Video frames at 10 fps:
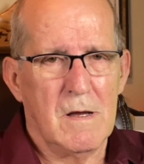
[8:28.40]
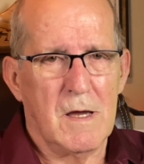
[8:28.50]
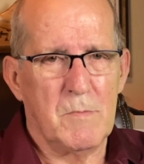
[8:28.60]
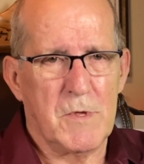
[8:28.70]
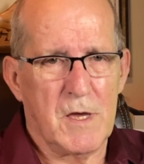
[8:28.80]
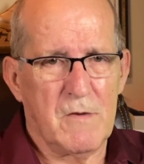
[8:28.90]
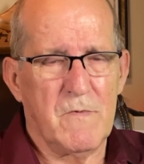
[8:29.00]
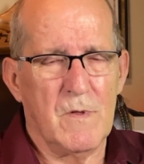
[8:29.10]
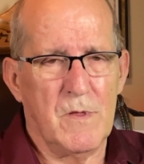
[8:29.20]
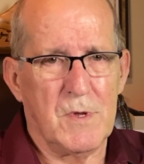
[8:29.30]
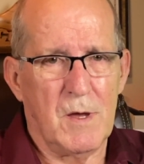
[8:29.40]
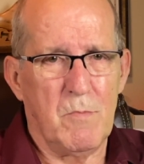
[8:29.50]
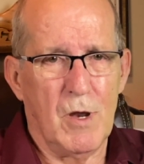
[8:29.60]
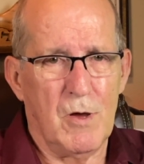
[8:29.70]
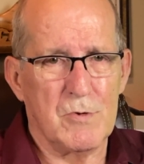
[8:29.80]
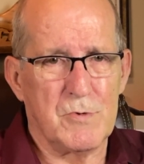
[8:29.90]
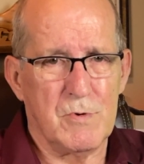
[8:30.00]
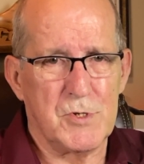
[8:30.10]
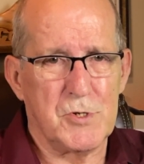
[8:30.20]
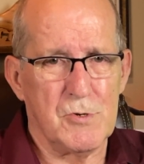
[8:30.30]
I'm thankful that I belong to
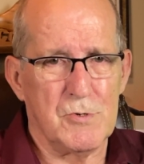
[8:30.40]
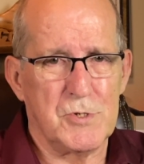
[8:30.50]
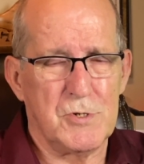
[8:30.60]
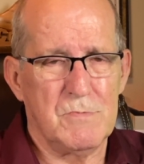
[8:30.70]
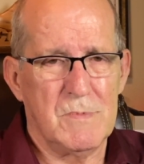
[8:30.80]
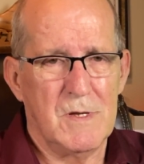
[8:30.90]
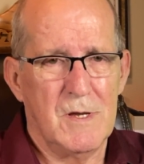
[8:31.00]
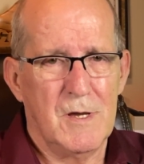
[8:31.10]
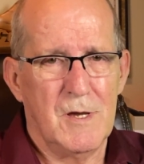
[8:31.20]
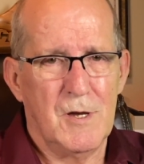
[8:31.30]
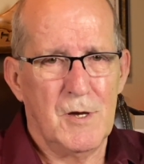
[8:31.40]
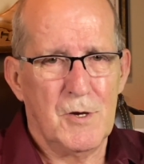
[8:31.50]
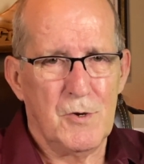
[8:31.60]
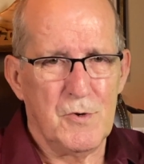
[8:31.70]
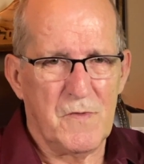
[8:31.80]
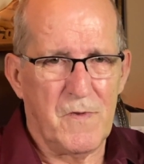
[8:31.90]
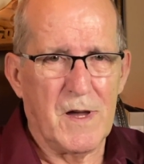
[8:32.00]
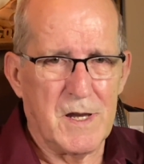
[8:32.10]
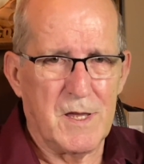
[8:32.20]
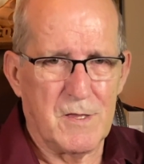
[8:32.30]
a church who's
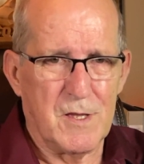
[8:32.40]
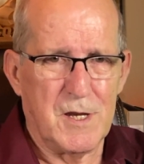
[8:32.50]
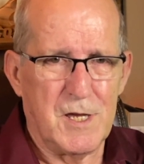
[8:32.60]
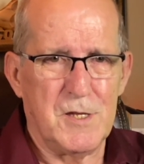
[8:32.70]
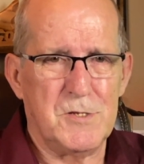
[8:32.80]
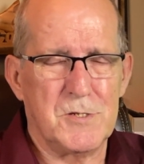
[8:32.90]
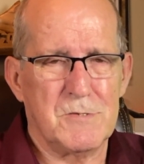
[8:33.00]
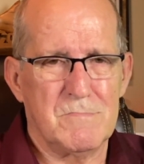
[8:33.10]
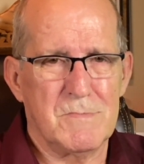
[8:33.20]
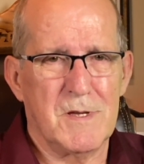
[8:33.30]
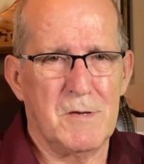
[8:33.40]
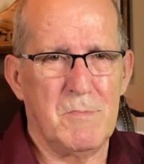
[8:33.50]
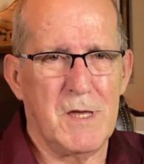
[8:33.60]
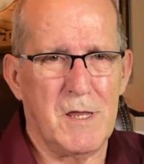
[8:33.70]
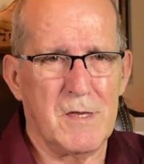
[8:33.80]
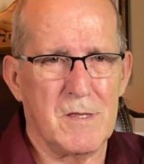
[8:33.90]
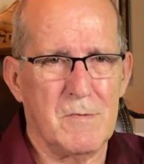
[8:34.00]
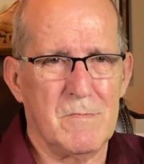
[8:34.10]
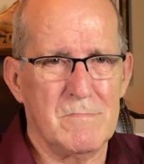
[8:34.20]
finding the needs and meeting them.